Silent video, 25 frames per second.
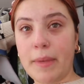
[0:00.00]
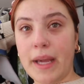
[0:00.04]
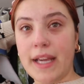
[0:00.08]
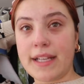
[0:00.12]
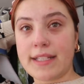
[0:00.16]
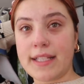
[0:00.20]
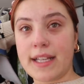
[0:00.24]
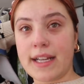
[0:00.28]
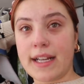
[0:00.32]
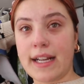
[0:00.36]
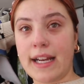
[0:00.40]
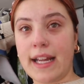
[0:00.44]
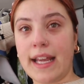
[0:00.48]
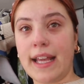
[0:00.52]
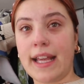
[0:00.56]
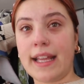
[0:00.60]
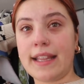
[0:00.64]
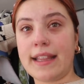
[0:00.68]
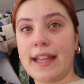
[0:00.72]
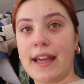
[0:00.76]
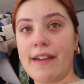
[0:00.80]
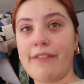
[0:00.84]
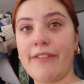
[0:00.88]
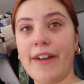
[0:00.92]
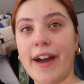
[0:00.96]
Basically,
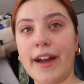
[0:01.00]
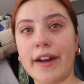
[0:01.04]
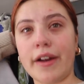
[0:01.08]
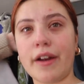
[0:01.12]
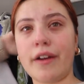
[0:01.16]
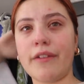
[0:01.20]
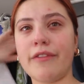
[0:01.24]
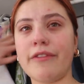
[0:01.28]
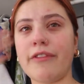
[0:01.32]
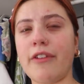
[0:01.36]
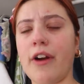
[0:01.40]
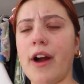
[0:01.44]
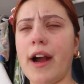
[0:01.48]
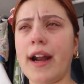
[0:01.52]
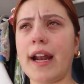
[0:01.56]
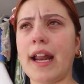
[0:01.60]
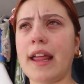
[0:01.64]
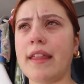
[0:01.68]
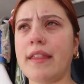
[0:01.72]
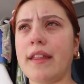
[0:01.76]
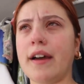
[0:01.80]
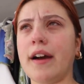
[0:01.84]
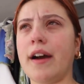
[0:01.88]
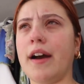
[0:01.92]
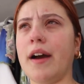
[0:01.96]
they found out on
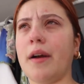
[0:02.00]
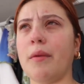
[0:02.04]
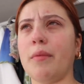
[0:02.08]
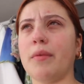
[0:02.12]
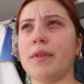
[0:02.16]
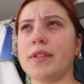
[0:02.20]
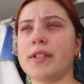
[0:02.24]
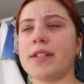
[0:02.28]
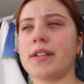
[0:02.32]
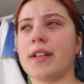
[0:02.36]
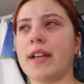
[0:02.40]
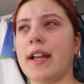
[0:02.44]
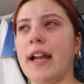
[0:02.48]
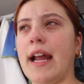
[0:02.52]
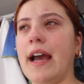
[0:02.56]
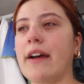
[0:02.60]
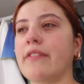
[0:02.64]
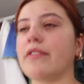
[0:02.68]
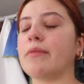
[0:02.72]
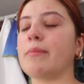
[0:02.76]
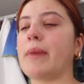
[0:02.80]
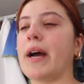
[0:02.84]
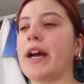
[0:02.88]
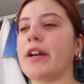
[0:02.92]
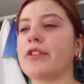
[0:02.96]
Friday that I wasn't gonna
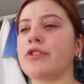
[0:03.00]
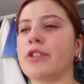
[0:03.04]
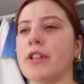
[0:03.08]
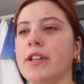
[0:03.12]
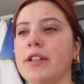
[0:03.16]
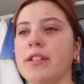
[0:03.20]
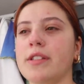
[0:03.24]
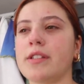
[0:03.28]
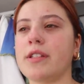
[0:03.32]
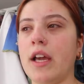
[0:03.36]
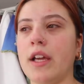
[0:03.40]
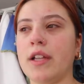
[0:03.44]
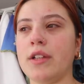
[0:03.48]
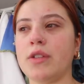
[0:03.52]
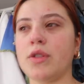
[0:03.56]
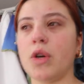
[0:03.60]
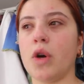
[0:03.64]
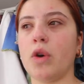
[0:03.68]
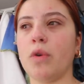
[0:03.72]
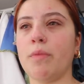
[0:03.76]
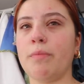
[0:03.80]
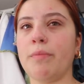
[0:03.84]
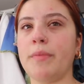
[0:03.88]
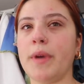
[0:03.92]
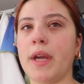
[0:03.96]
have a mattress and
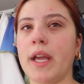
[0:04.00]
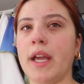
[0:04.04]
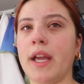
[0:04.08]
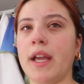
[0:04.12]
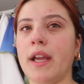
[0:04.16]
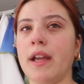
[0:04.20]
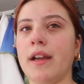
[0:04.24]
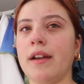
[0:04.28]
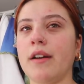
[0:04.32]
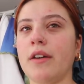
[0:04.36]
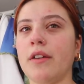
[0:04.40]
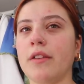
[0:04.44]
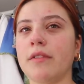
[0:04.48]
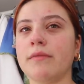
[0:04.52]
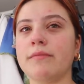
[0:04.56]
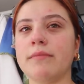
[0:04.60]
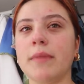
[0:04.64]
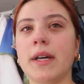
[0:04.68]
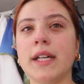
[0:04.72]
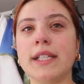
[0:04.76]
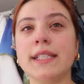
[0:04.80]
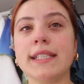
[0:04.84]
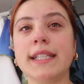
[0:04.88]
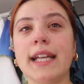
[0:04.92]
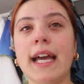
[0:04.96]
told me on
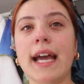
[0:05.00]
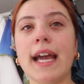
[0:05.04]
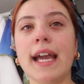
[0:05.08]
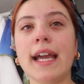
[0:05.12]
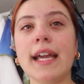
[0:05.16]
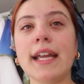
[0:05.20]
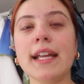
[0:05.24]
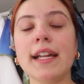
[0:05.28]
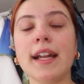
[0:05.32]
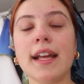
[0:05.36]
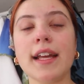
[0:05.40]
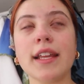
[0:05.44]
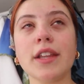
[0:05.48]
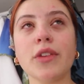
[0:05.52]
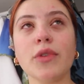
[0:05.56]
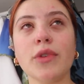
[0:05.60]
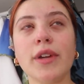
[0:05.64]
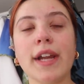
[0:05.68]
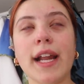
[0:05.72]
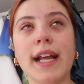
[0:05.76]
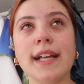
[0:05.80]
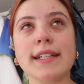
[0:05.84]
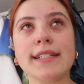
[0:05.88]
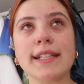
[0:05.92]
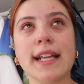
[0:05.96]
Monday, like
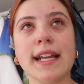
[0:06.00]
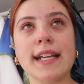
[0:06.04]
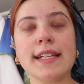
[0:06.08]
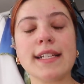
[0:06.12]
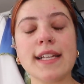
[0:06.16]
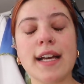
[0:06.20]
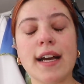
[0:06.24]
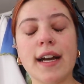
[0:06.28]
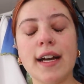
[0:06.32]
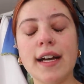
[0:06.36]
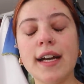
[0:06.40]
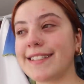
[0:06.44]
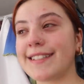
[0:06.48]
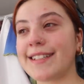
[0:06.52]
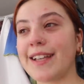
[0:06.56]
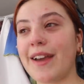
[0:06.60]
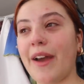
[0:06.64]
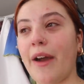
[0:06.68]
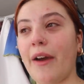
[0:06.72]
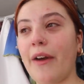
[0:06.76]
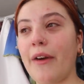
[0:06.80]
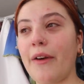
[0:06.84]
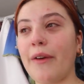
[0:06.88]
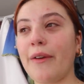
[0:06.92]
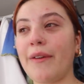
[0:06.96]
3 days later.
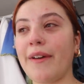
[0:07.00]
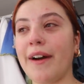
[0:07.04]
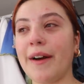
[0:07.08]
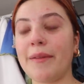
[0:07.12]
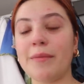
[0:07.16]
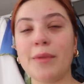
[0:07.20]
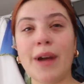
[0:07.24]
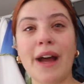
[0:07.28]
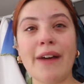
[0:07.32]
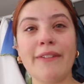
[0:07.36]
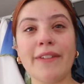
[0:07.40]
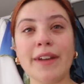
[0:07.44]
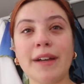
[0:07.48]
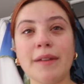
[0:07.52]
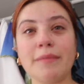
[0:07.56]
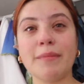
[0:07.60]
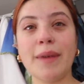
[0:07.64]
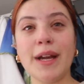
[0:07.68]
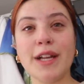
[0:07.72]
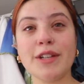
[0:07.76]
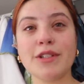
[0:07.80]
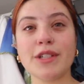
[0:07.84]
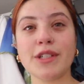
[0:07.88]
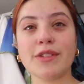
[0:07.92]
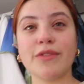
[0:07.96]
So I'm not having a
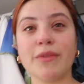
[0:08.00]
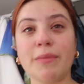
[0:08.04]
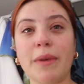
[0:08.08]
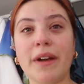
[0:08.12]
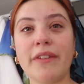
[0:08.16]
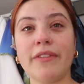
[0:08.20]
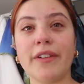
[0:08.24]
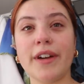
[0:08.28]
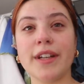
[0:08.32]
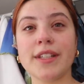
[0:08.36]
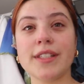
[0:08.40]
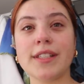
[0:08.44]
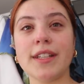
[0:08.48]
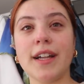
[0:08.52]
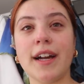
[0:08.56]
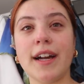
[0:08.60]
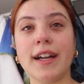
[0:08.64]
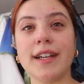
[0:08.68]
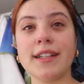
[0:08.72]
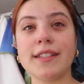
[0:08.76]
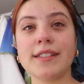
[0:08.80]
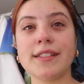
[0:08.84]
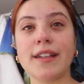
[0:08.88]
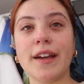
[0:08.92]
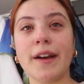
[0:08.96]
mattress for my first
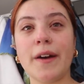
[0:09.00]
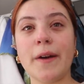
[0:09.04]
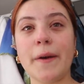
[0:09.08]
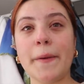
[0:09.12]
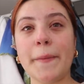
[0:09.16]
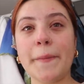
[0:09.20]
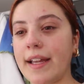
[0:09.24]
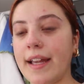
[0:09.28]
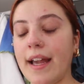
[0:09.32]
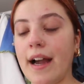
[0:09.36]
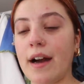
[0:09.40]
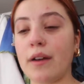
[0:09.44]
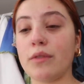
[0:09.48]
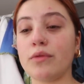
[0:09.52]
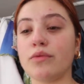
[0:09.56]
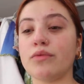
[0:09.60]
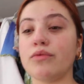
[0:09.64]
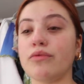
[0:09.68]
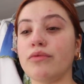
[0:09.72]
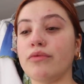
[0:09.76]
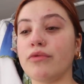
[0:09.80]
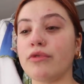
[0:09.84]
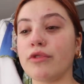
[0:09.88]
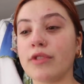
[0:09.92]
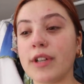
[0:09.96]
night. So yeah, I was
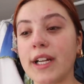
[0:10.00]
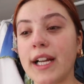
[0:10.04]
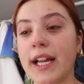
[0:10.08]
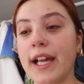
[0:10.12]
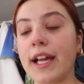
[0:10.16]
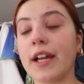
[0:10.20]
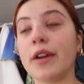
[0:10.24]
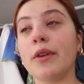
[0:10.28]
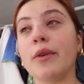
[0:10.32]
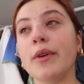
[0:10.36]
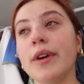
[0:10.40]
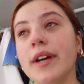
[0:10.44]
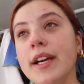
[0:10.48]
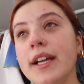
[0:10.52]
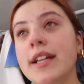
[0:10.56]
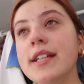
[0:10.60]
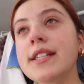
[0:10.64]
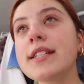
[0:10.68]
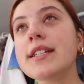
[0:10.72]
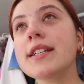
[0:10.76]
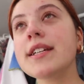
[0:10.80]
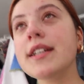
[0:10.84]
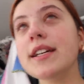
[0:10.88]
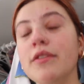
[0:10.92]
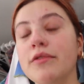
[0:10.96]
really
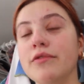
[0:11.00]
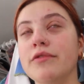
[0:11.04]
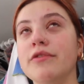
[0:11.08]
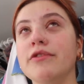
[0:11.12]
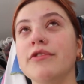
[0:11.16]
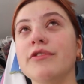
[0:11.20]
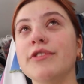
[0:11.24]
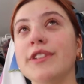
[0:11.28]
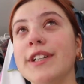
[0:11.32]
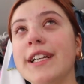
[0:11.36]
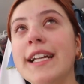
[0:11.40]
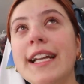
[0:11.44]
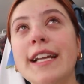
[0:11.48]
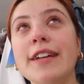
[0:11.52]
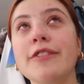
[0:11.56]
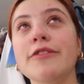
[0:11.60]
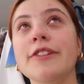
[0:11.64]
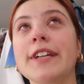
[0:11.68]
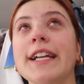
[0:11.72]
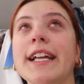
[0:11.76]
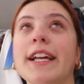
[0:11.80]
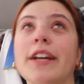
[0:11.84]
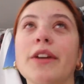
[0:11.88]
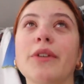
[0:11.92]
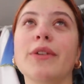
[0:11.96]
annoyed, really,
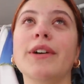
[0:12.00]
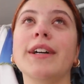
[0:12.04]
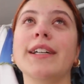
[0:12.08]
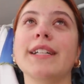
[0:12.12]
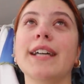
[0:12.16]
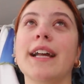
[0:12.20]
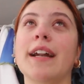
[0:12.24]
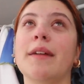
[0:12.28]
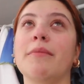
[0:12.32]
really annoyed.